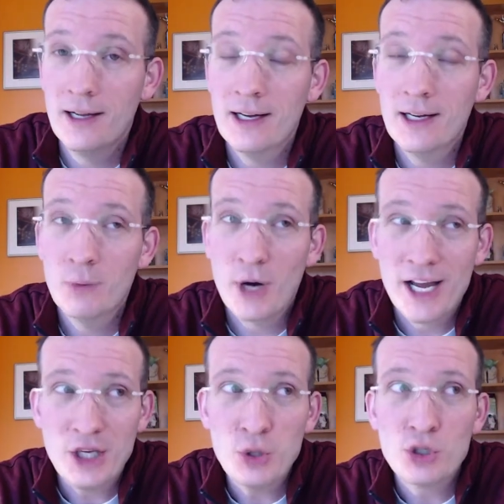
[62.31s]
When
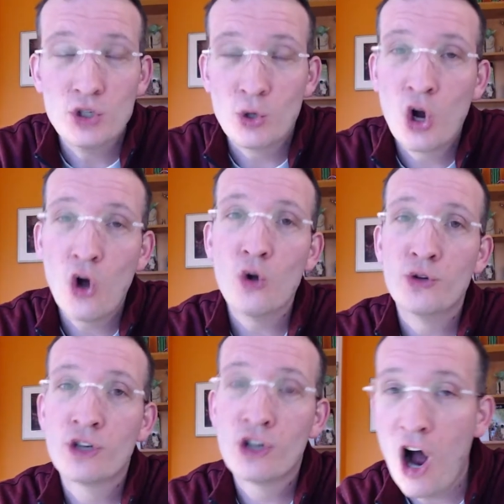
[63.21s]
I used to do
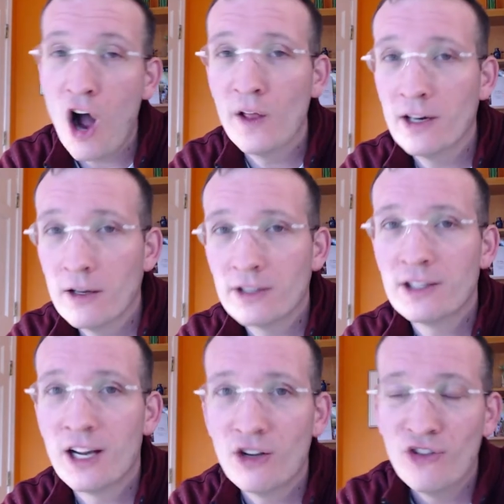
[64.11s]
cold calling on the
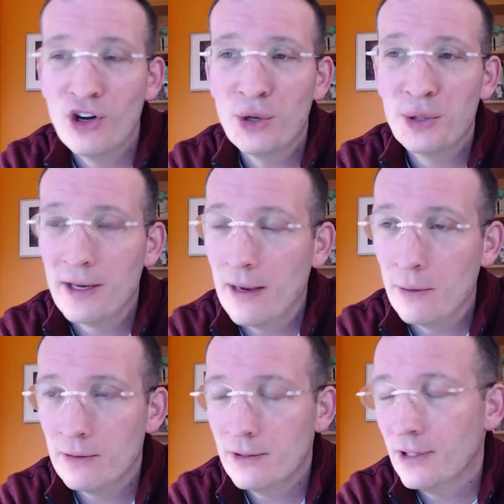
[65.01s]
telephone, I
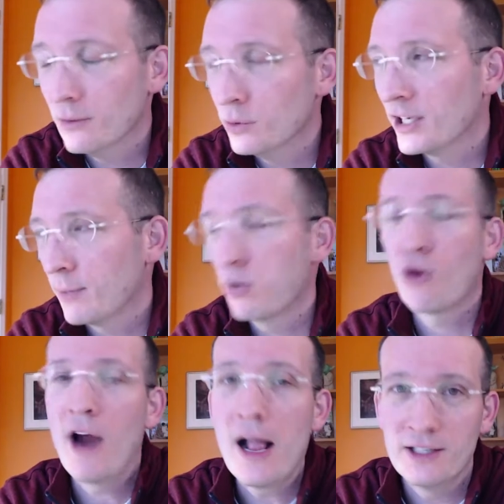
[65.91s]
would, it was like a
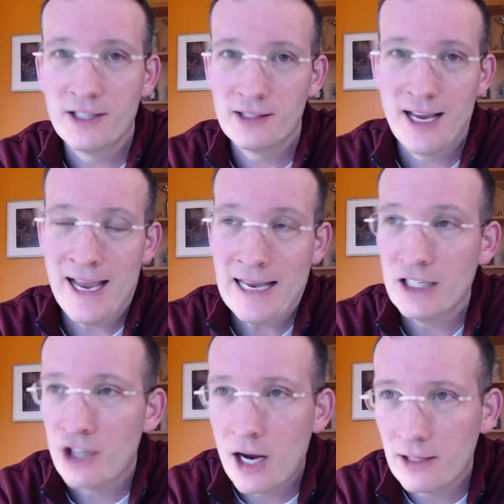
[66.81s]
paralysis. I
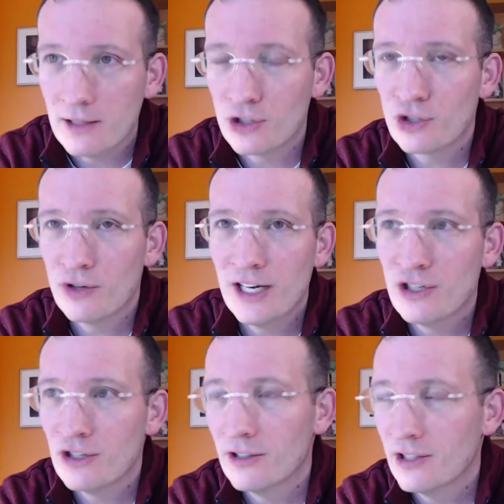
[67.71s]
hated talking to
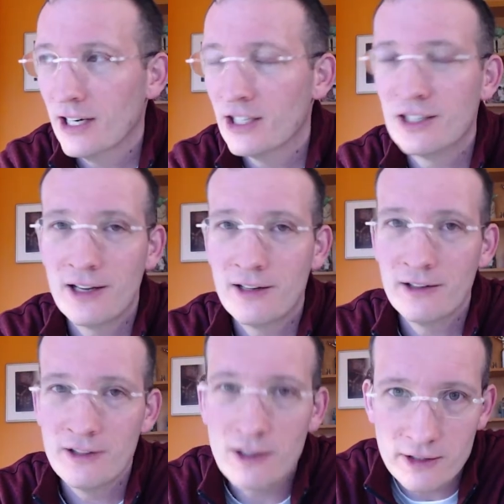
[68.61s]
strangers, and I
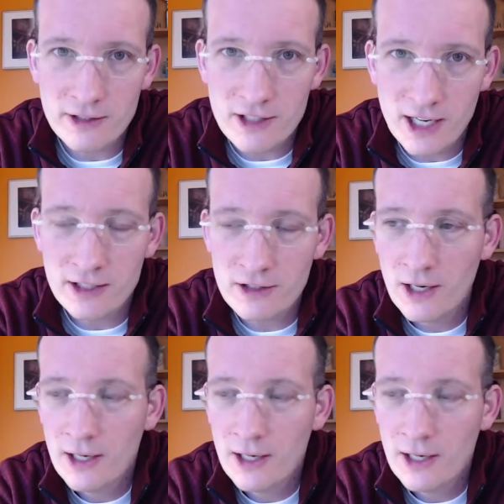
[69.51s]
stuttered and all this such.